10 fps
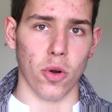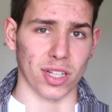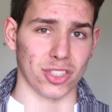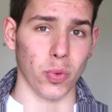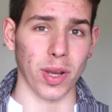
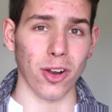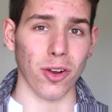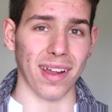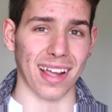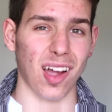Alright, so we
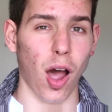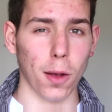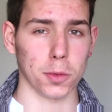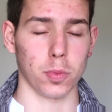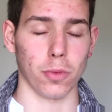know that
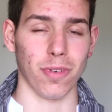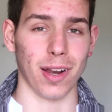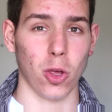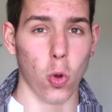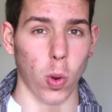carbs
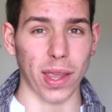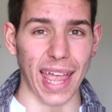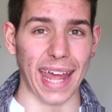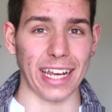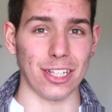provide
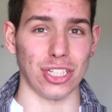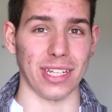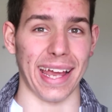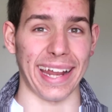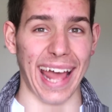quick
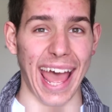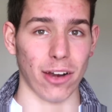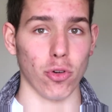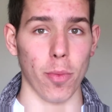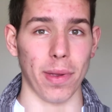energy and
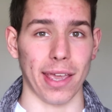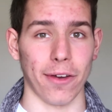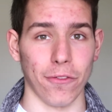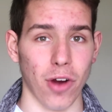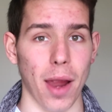anaerobic
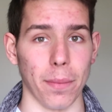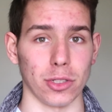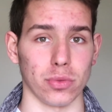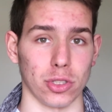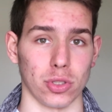
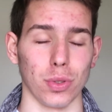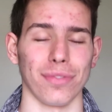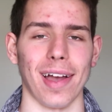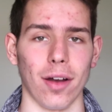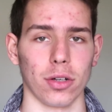environments, right, so
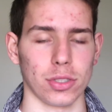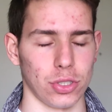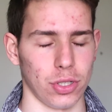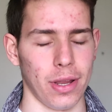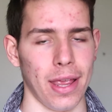without
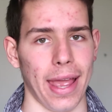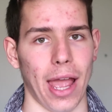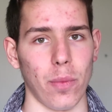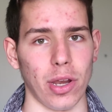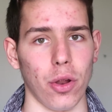oxygen.
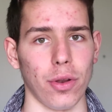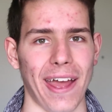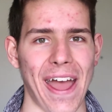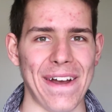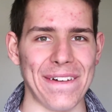And we know
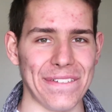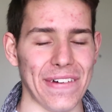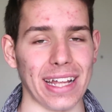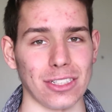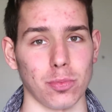that
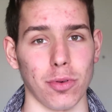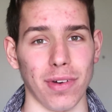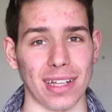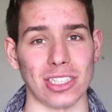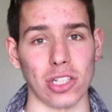fats
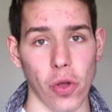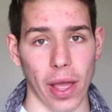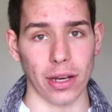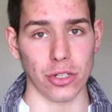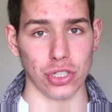provide slow
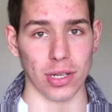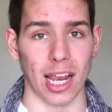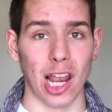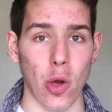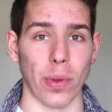energy
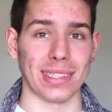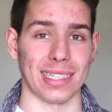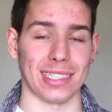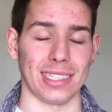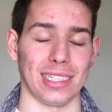and low
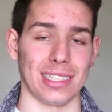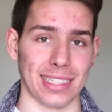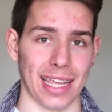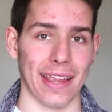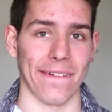intensity
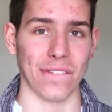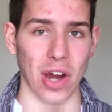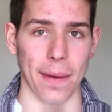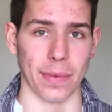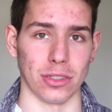state
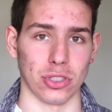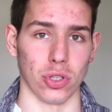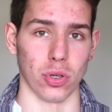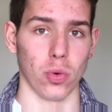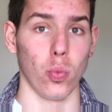environments,
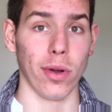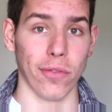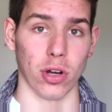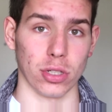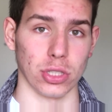so
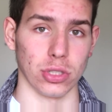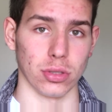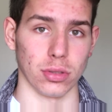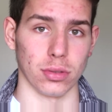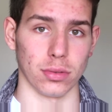with oxygen.